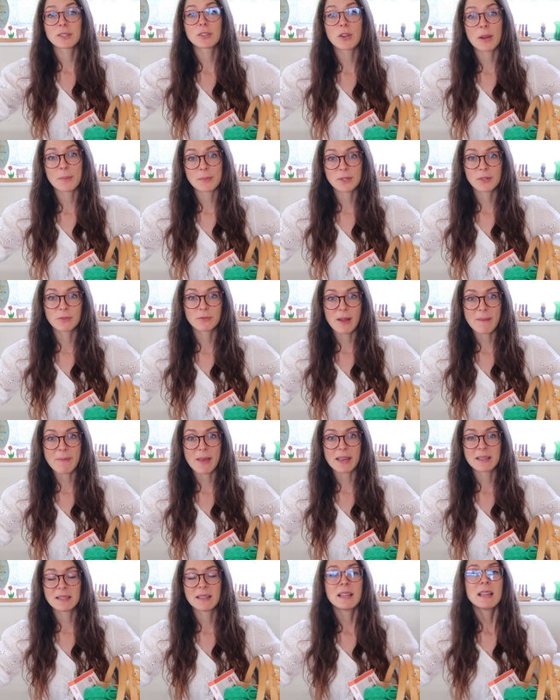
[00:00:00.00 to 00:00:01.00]
strips of
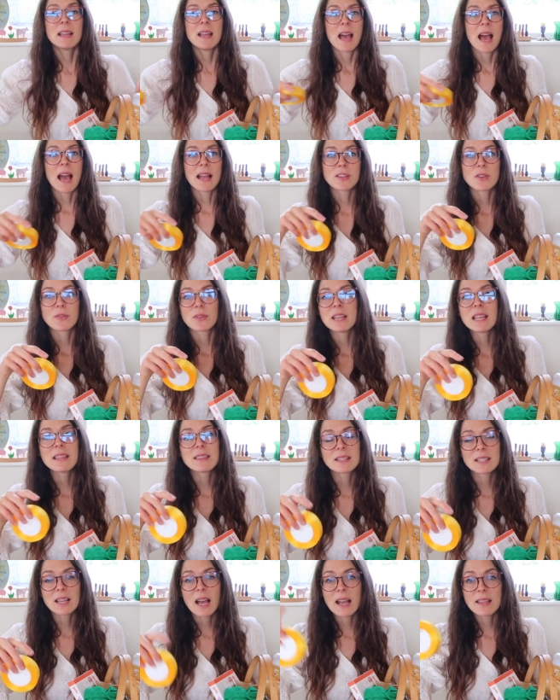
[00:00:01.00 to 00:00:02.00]
ribbon and you can
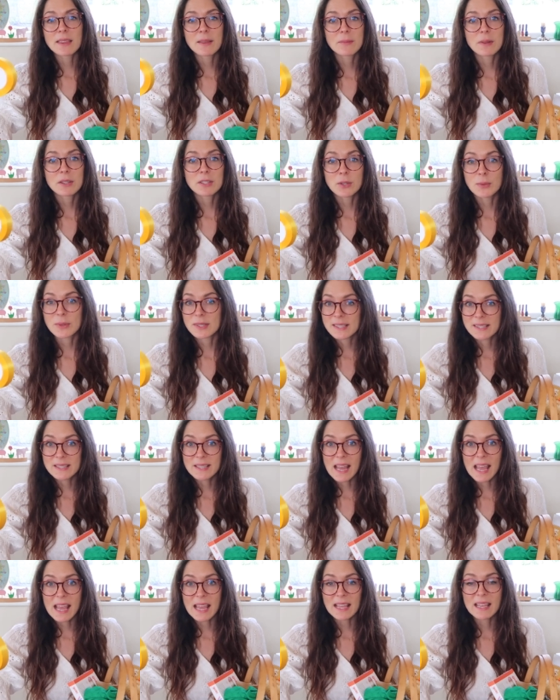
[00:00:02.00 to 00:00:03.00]
either tie them to a
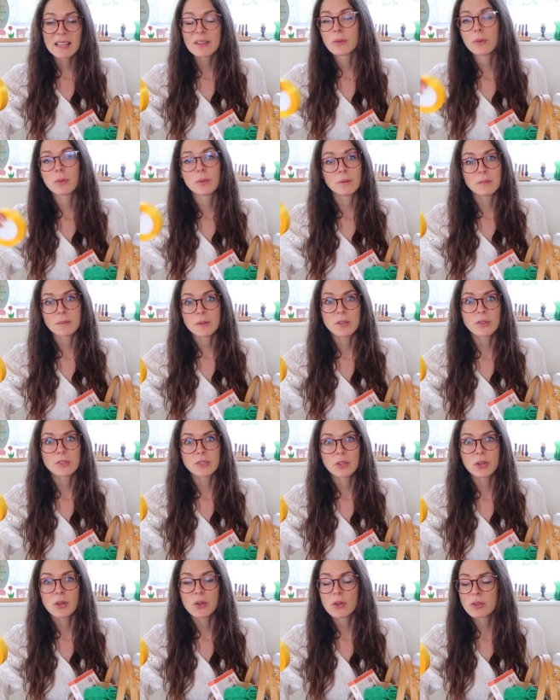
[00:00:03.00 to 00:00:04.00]
stick or you know
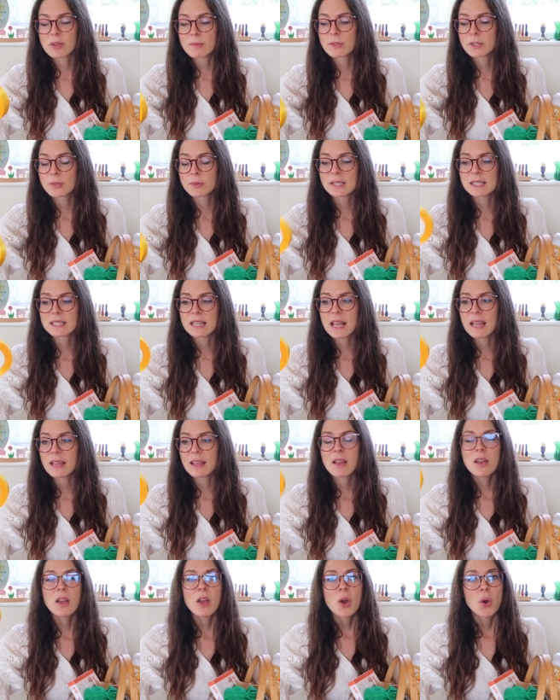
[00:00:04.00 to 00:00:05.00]
secure them onto a
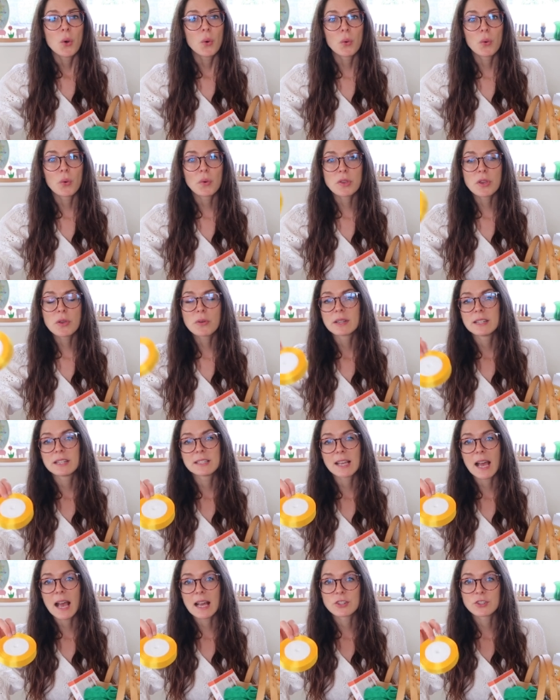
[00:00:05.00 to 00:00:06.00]
stick, or you can
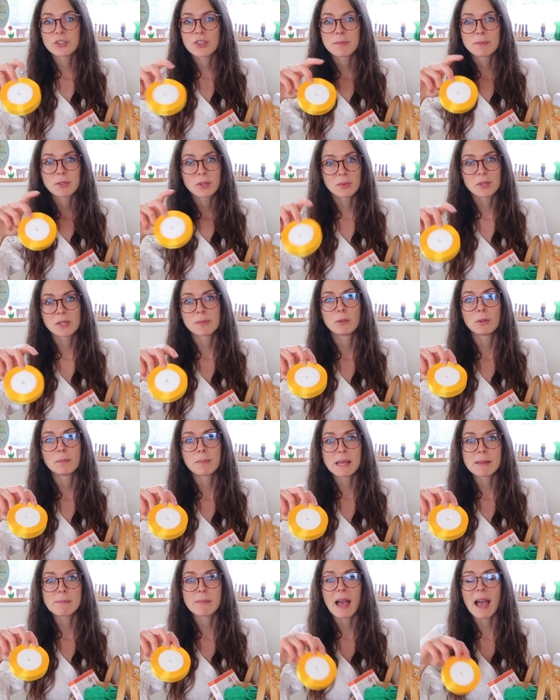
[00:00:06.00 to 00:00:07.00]
attach them to a small
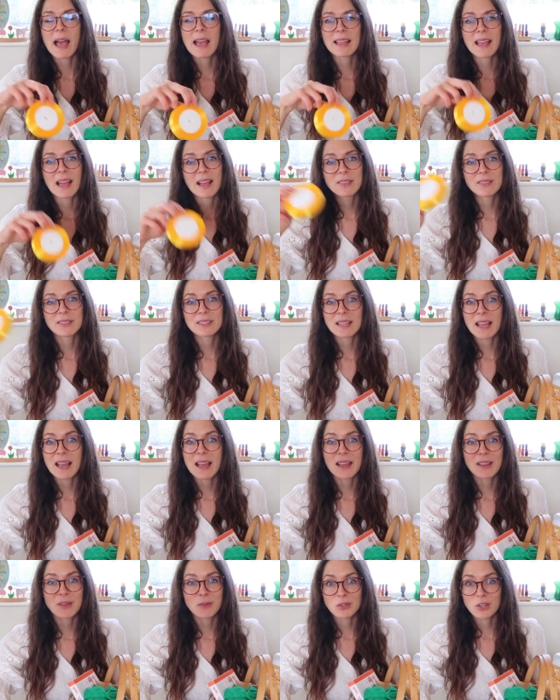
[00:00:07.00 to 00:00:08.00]
bean bag and
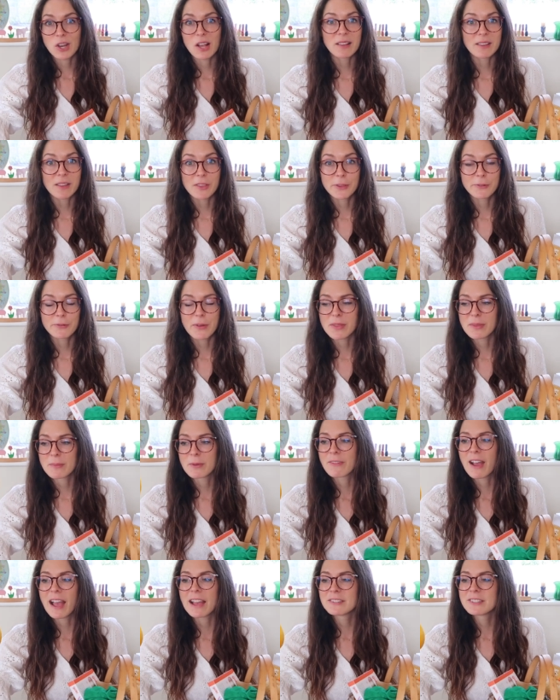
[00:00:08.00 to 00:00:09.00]
uh, your child can throw them
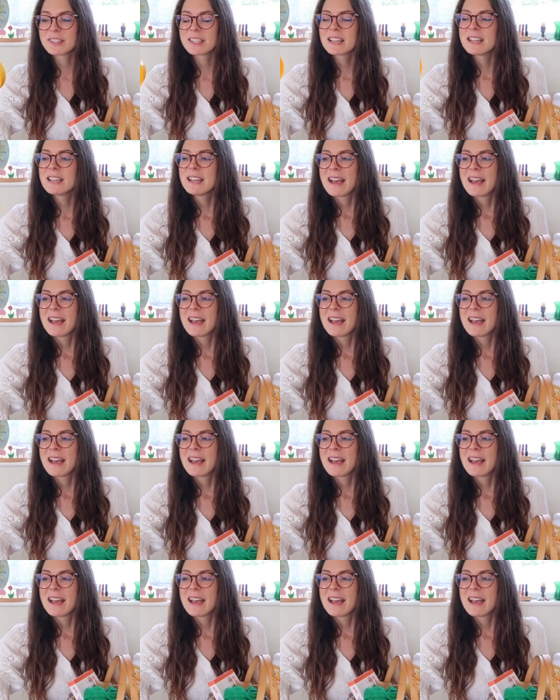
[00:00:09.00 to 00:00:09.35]
around.